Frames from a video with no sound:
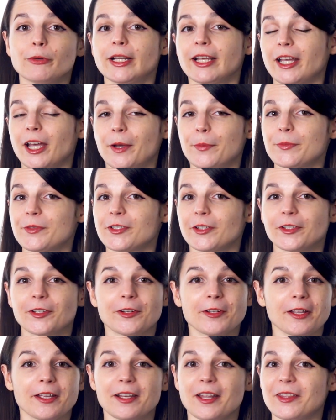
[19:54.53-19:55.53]
when it comes to
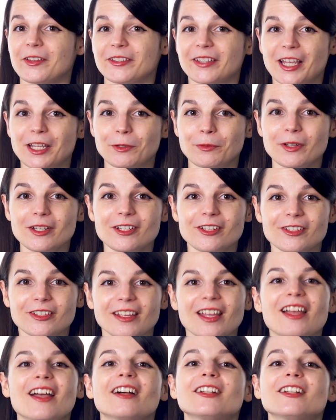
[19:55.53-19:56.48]
learning another language?